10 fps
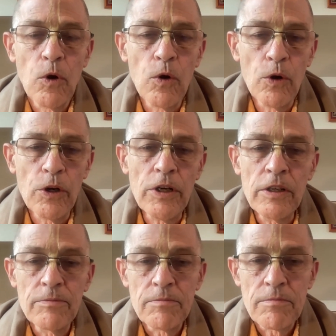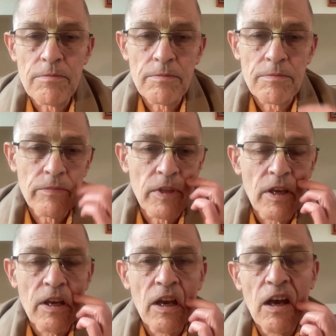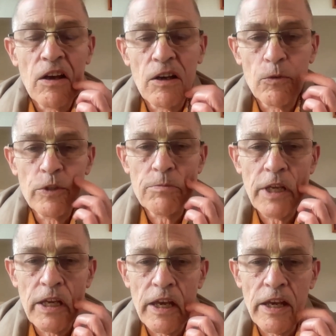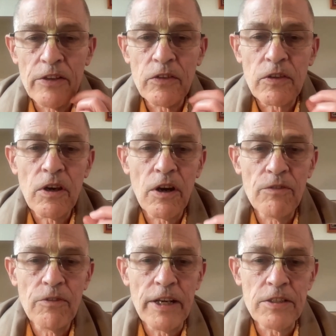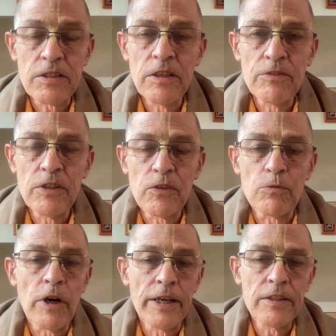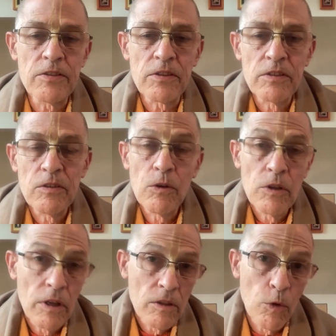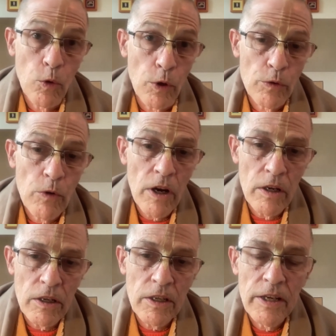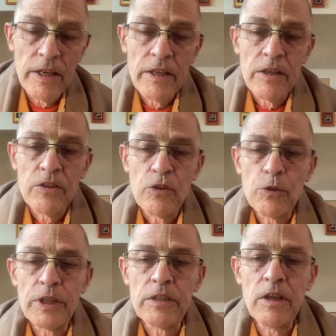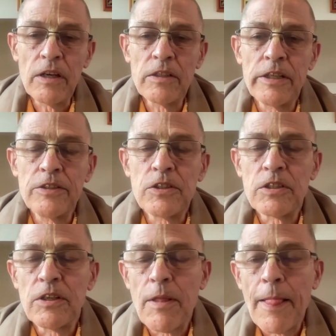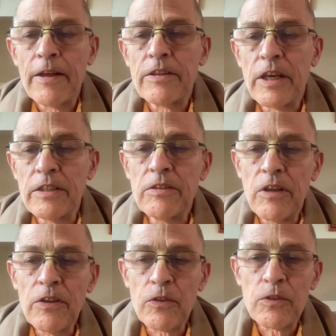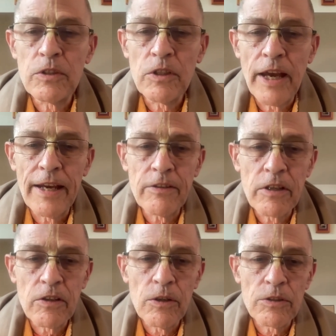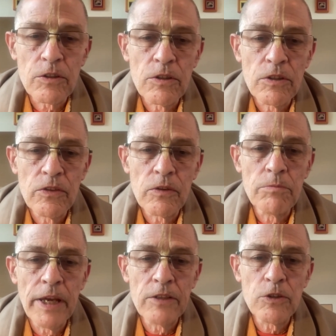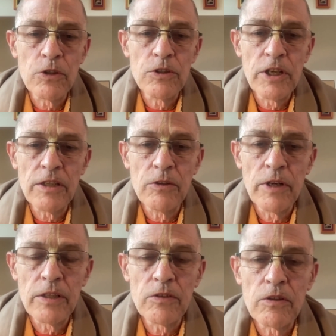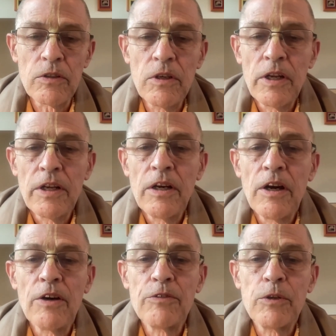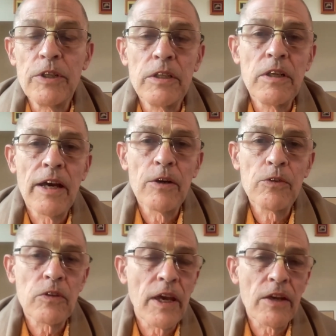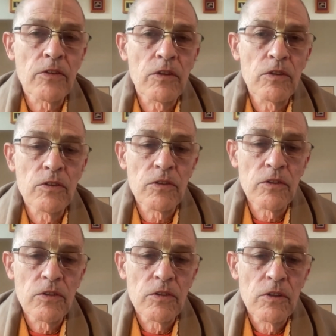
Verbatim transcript: Or uh, we may ask, are Vaishnavas right or wrong to acknowledge that industrial agriculture is a major generator of greenhouse gases?